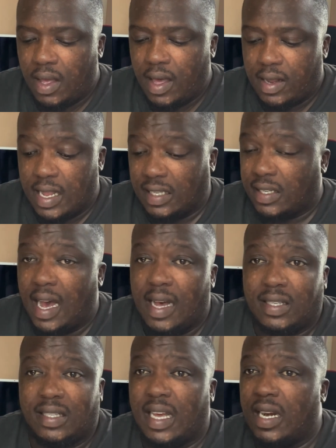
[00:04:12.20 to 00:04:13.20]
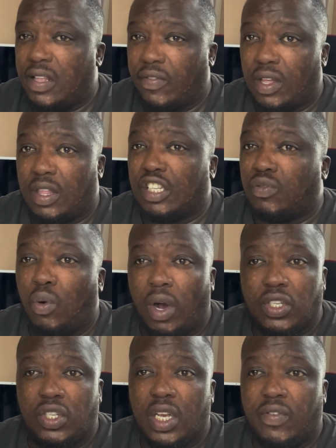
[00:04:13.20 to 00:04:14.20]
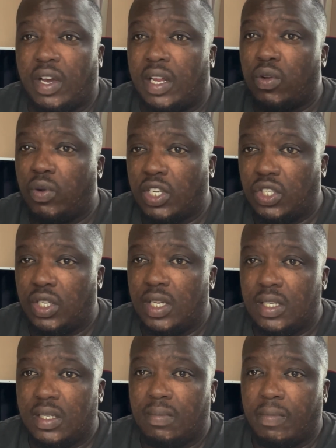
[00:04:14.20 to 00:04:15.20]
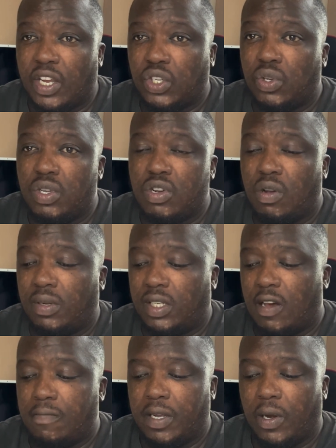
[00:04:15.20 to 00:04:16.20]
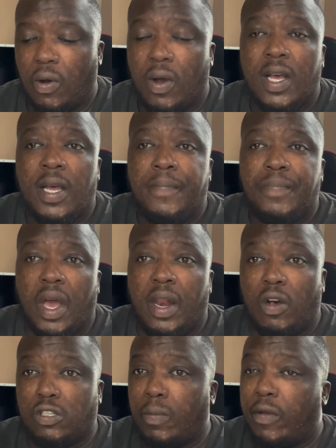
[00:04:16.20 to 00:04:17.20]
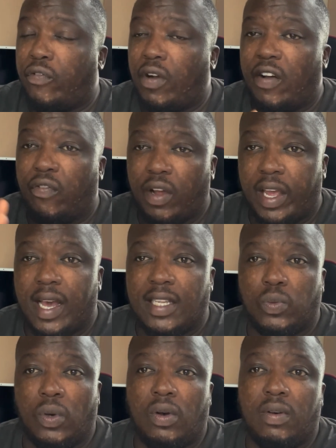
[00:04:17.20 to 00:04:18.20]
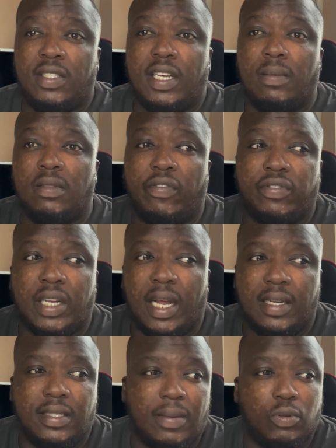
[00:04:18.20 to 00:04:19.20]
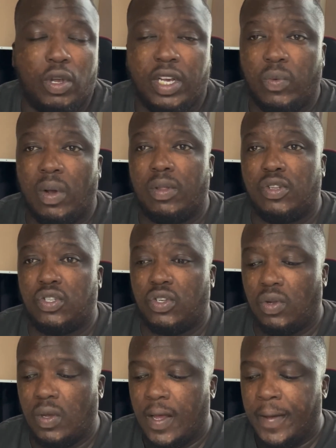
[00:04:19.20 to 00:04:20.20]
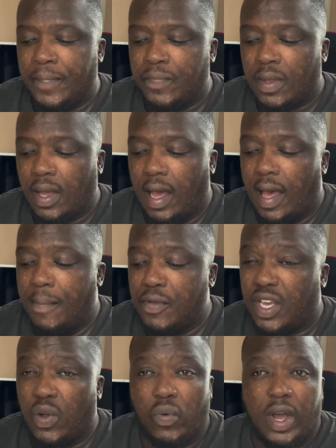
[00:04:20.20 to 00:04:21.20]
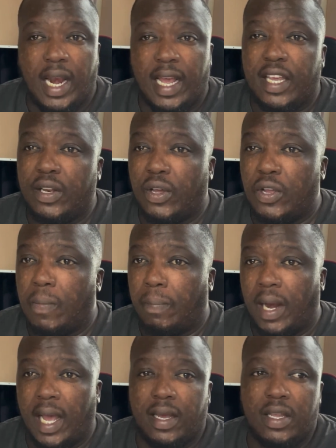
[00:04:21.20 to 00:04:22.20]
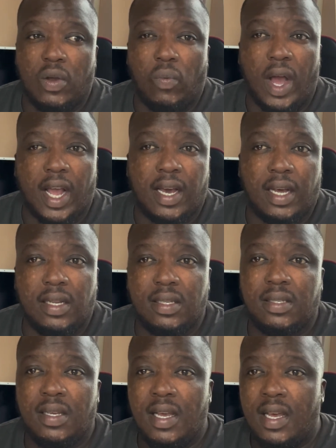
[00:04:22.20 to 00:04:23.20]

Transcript: And yes, guys, that's the end of the video. Thanks for watching. If you've got any questions, make sure you comment down below. And also, before I forget as well, in terms of styling tips, what you can wear with this shoe, you can wear, like, you know, your black and your white colors.